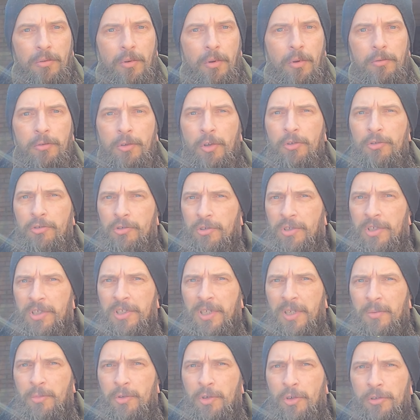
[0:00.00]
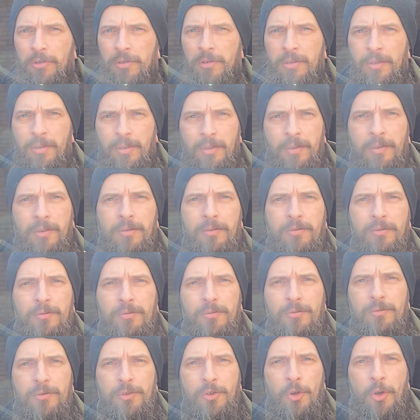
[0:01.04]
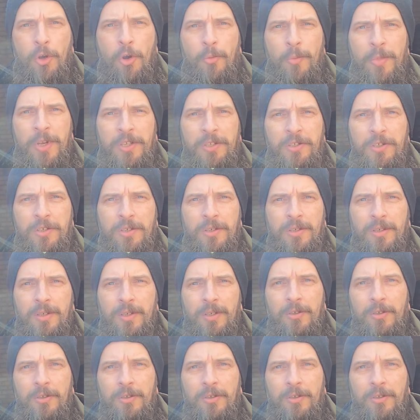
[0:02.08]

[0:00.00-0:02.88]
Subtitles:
not the description, the comment.